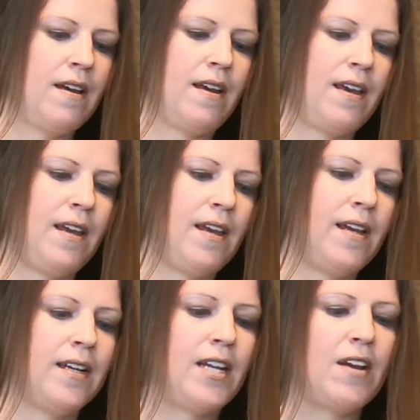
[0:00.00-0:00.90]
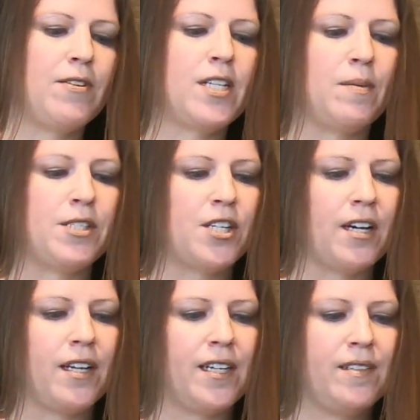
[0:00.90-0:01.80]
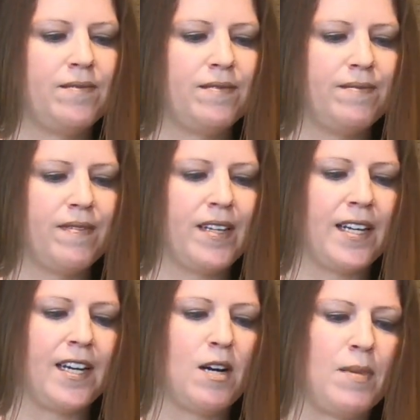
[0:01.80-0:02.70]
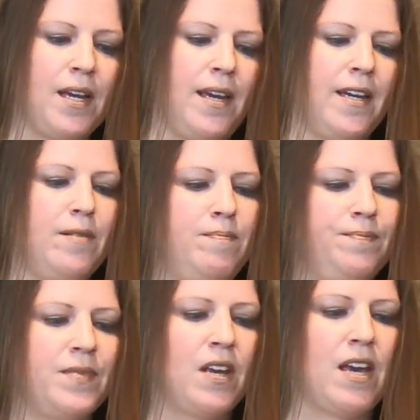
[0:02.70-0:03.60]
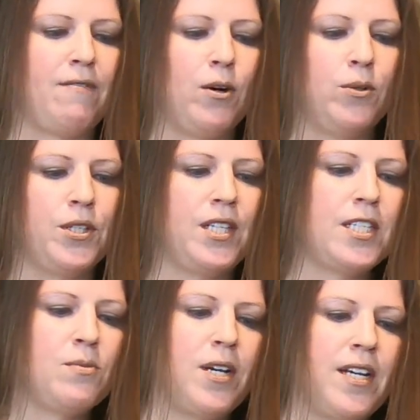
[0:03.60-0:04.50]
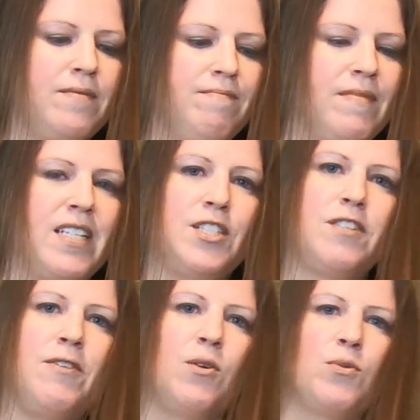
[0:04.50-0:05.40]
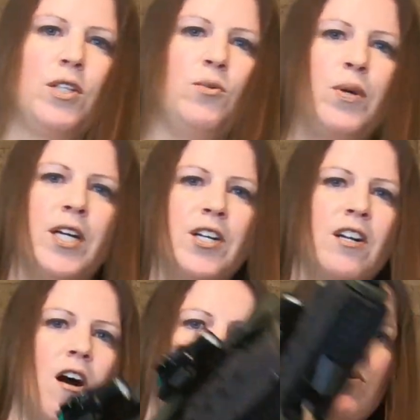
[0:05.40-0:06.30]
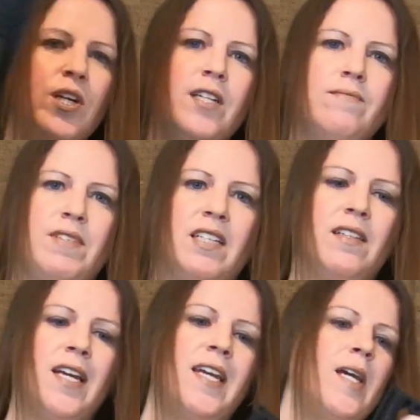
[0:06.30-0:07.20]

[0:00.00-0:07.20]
and every time I shot it, it cut my hand. If I hold it this way, it just felt really weird and awkward. Didn't like